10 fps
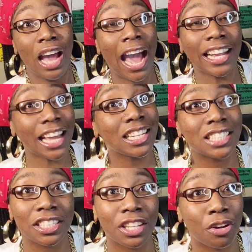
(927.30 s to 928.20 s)
I can't
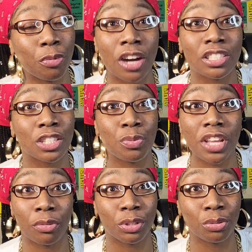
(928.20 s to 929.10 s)
say certain words because we
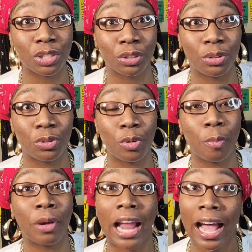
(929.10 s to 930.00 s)
on YouTube,
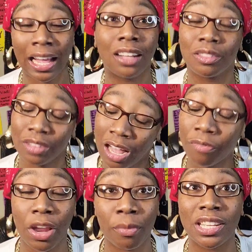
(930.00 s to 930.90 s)
but I I'm
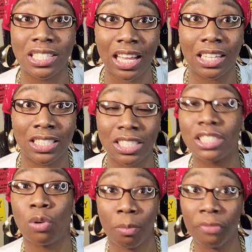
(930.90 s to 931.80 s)
very intelligent,
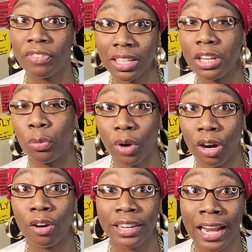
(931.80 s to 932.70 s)
so I'ma fill in a
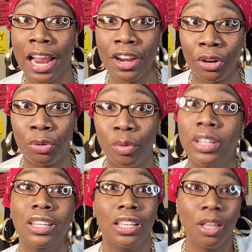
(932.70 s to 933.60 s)
word that I know
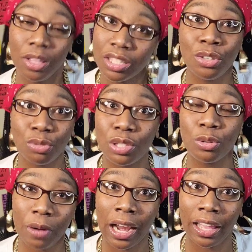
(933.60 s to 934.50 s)

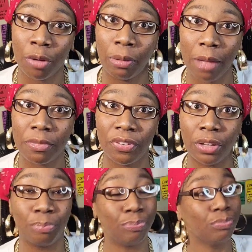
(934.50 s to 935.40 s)
YouTube probably gonna block me for.
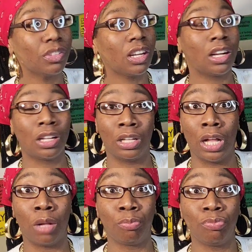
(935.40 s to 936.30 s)

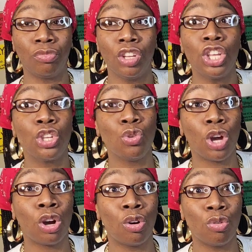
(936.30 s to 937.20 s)
Um, you
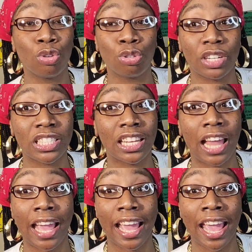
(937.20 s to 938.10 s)
know, you're dressing
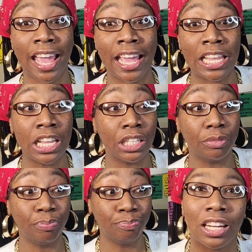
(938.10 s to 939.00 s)
like a
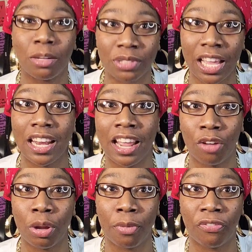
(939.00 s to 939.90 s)
the upside
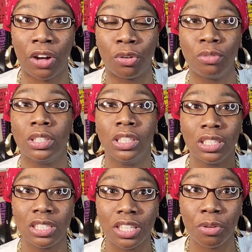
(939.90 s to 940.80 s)
down number four
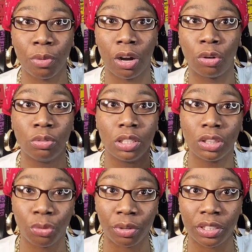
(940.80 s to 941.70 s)
zero
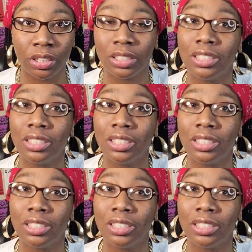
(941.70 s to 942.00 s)
three.